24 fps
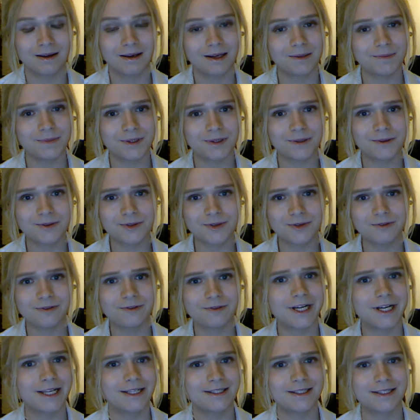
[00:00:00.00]
I'm going to
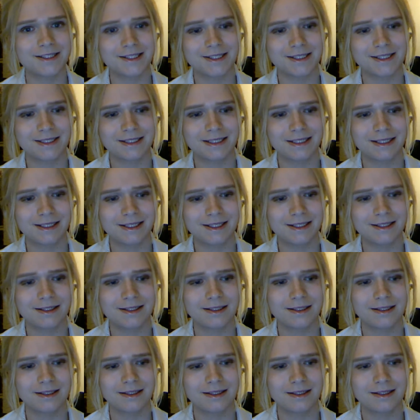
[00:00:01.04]
France
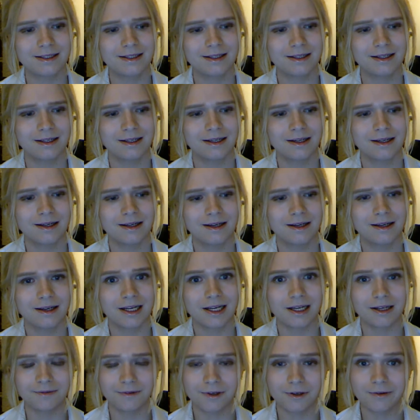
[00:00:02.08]
in
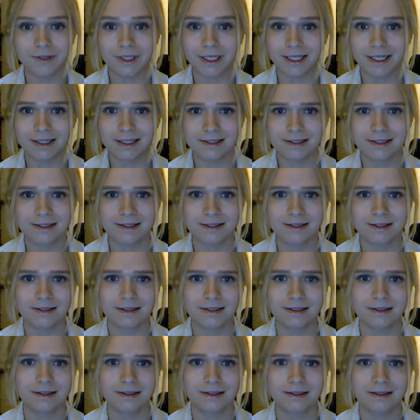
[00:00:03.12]
a few days.
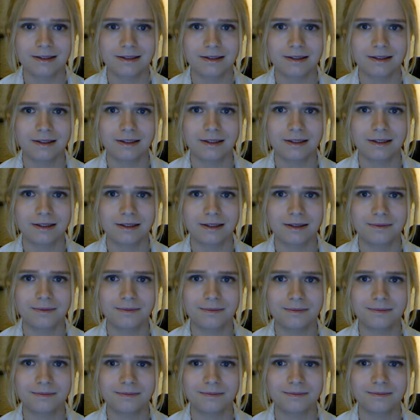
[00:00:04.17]

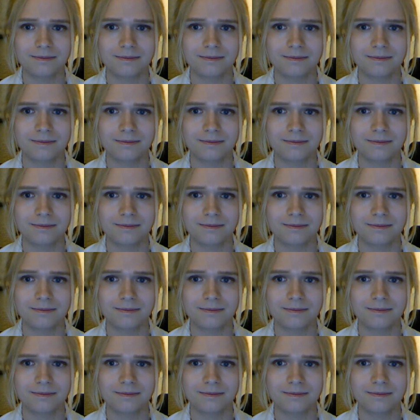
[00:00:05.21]
Um,